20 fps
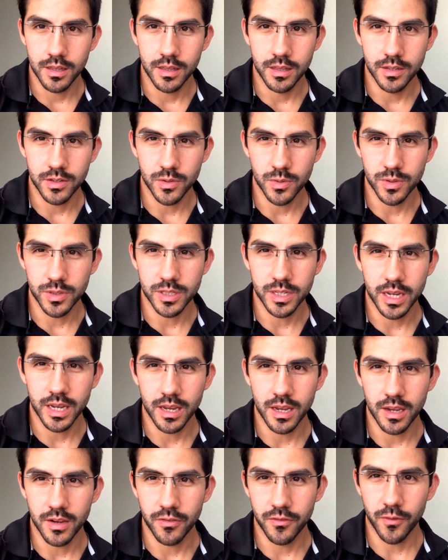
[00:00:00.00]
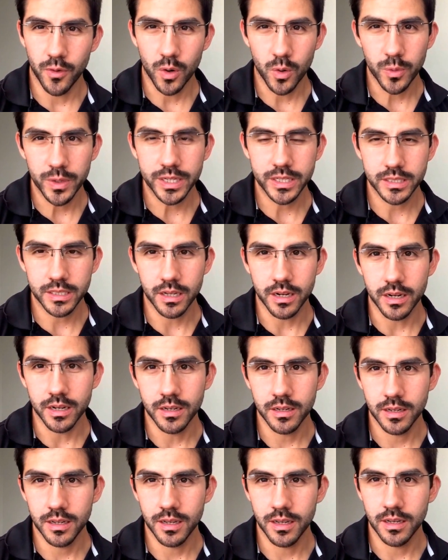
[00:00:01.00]
this was a 4-week study,
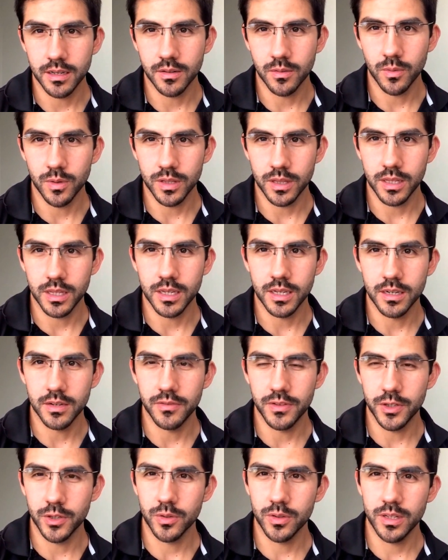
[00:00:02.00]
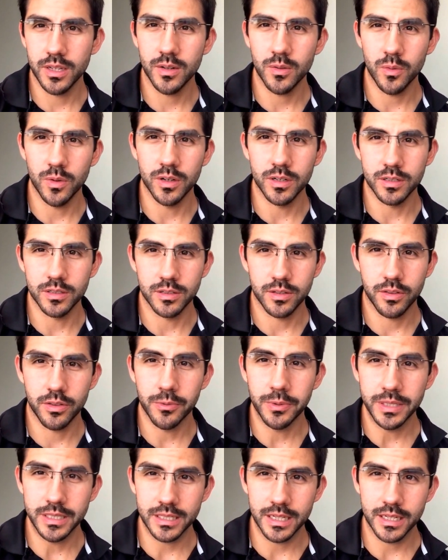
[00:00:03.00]
and what the individual did was
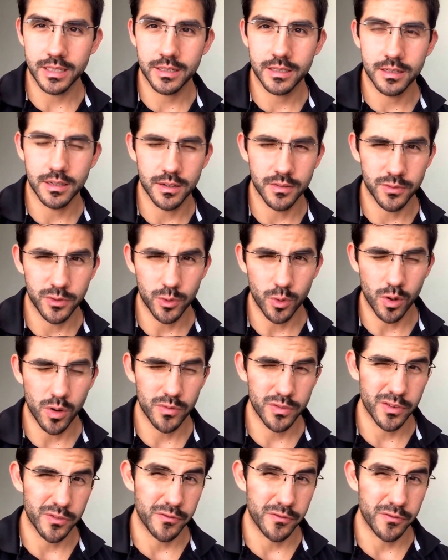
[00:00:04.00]
3 sets of 12 to